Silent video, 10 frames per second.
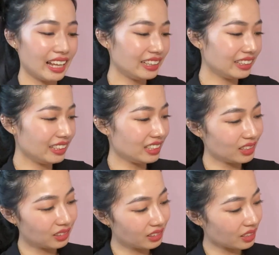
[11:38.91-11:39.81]
And this
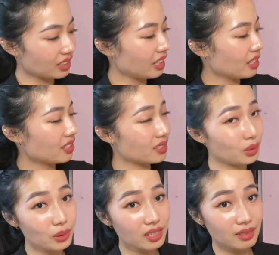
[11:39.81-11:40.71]
looks
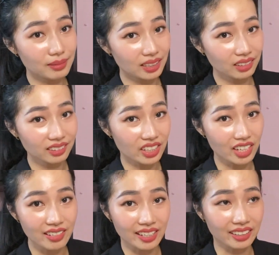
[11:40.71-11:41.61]
so similar to the
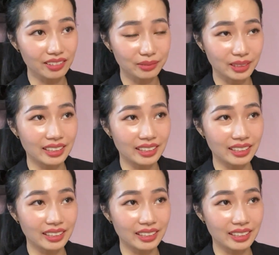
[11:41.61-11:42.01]
Charles & Keith one.